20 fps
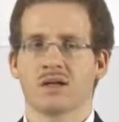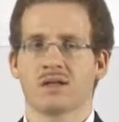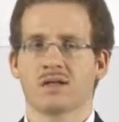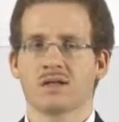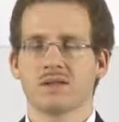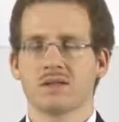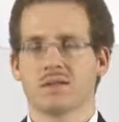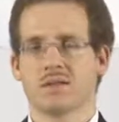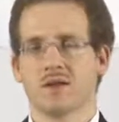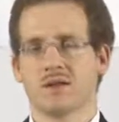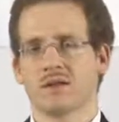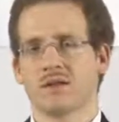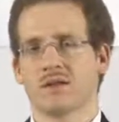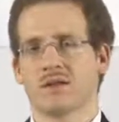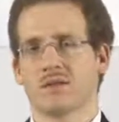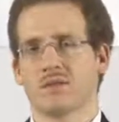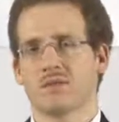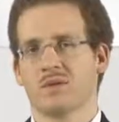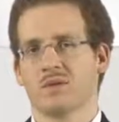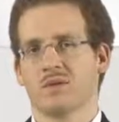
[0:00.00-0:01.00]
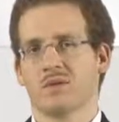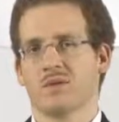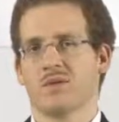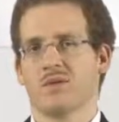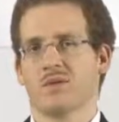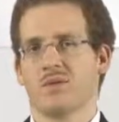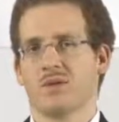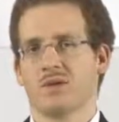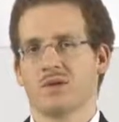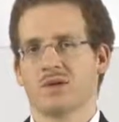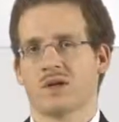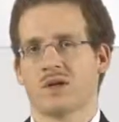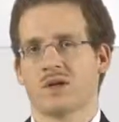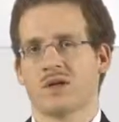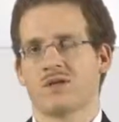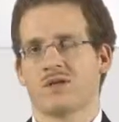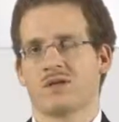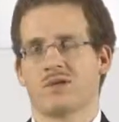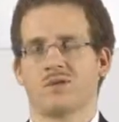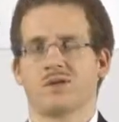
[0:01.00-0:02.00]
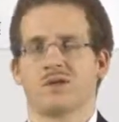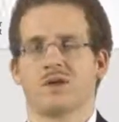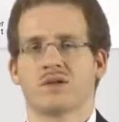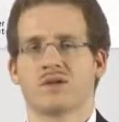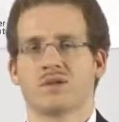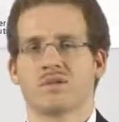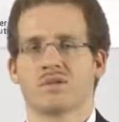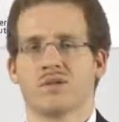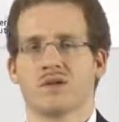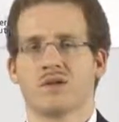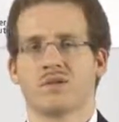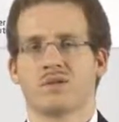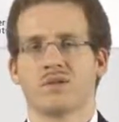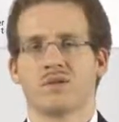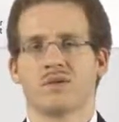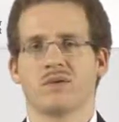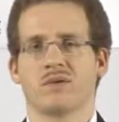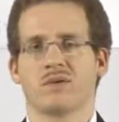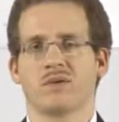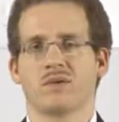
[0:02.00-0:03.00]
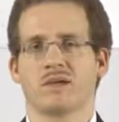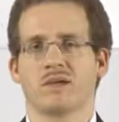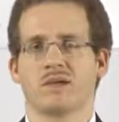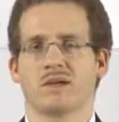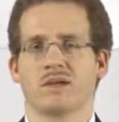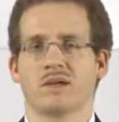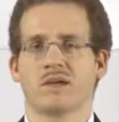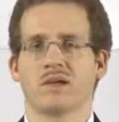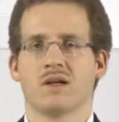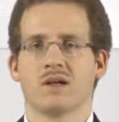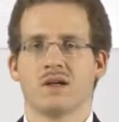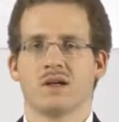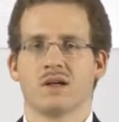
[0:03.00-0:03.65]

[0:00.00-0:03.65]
This depends a little bit on what kind of computational problem you're facing.